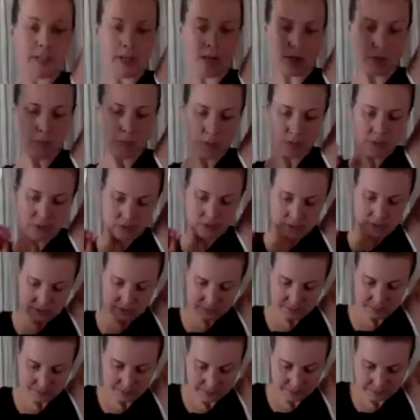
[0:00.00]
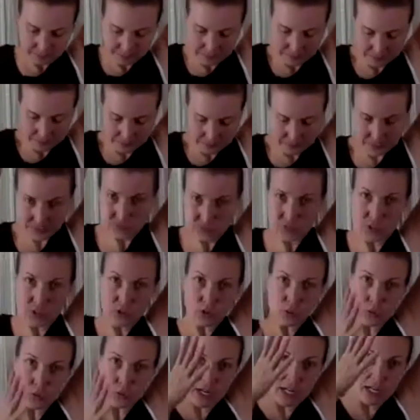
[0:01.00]
up.
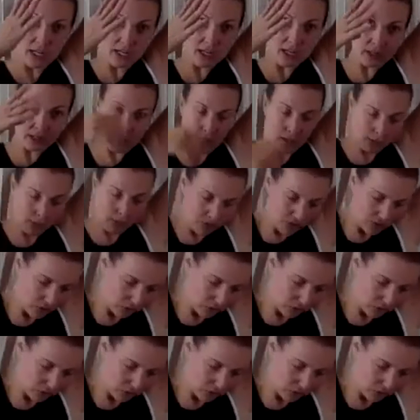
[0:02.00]
Your right hand comes to